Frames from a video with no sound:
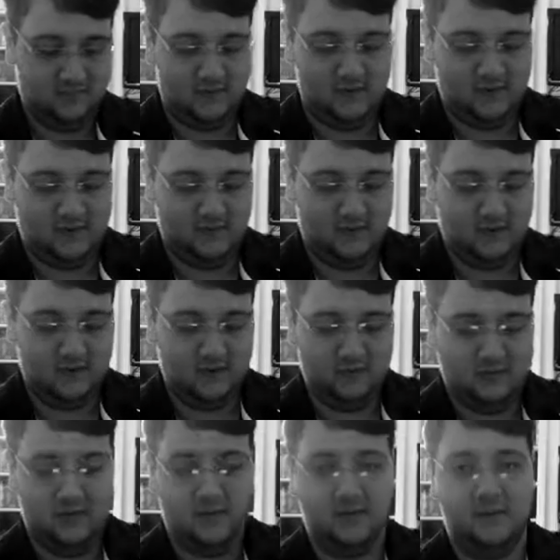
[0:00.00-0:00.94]
It's
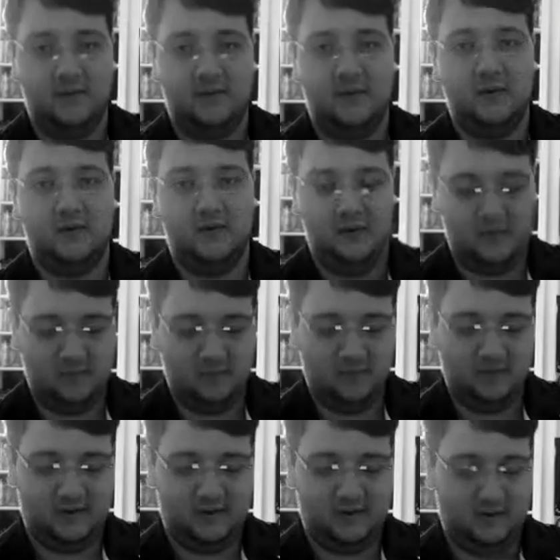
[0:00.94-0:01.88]
one of the few
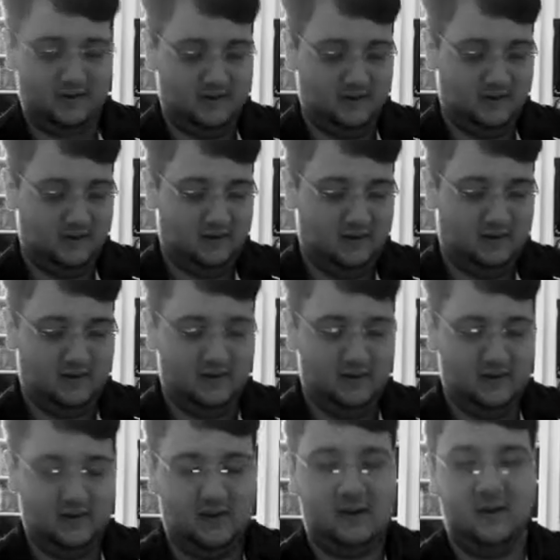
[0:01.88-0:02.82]
films
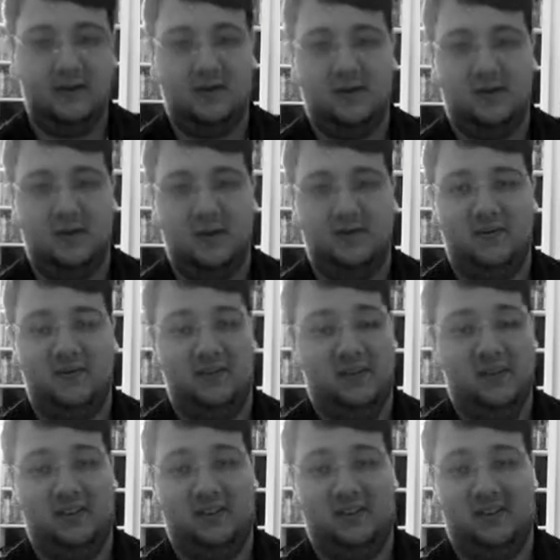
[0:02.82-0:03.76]
I enjoyed from
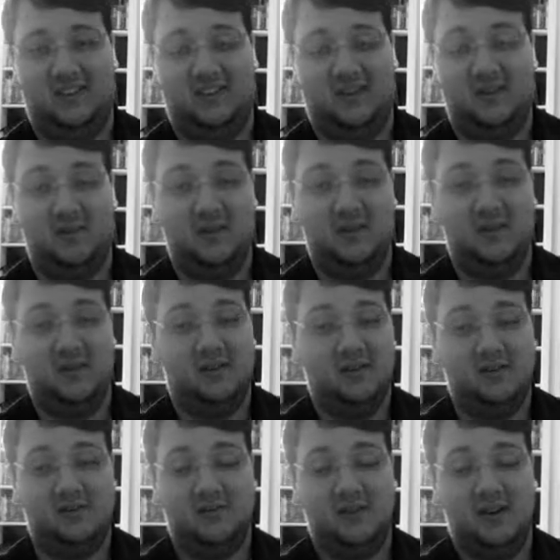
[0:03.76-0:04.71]
this summer
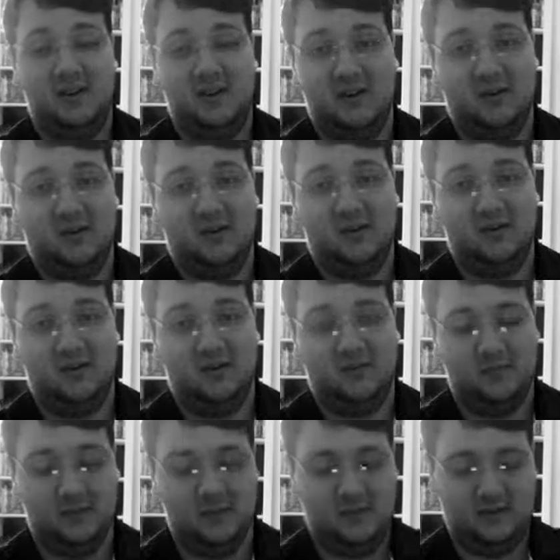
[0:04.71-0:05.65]
of mediocre
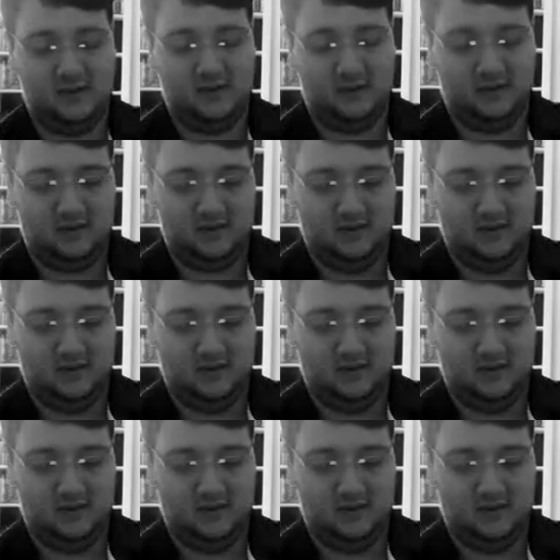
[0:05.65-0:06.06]
movies.